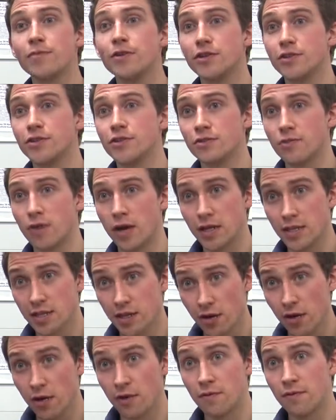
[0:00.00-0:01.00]
constraint
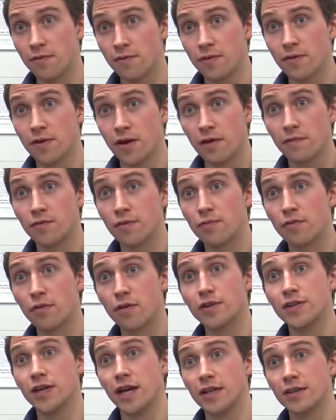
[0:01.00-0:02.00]
of the
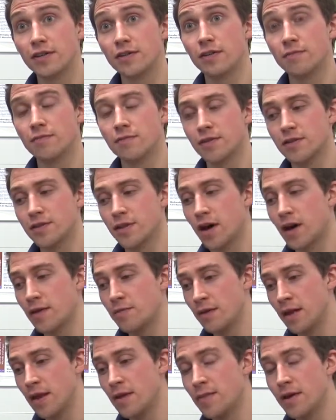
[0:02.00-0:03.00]
project, the
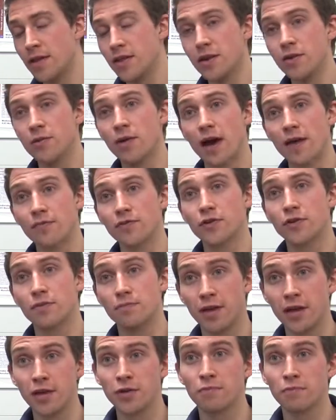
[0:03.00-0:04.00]
time limit that you have to
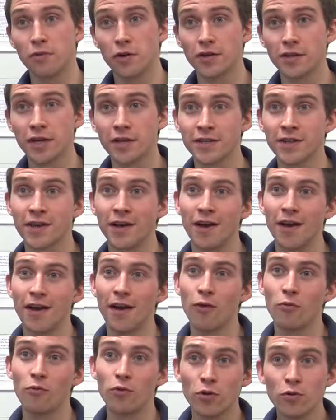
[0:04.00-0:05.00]
complete your project,
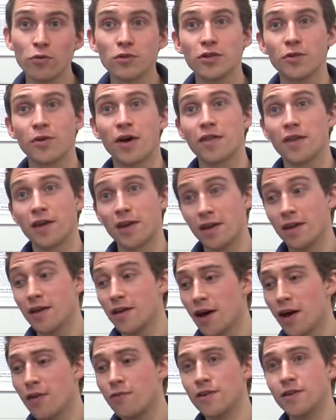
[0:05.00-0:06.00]
would also, I think,
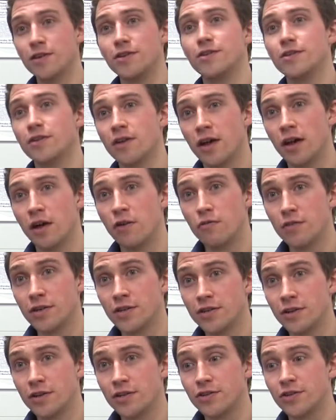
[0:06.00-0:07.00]
encourage
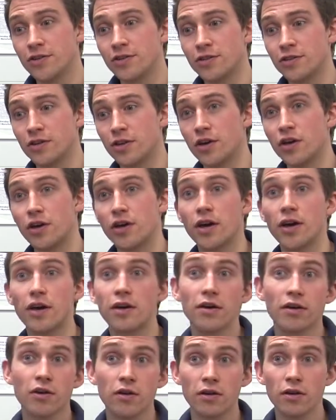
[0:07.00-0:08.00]
researchers to
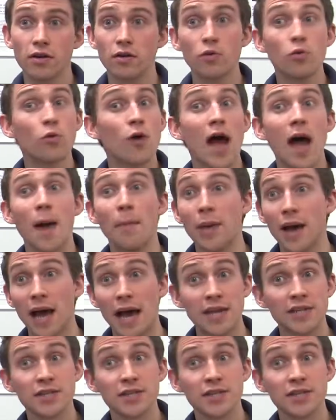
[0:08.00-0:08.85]
grab at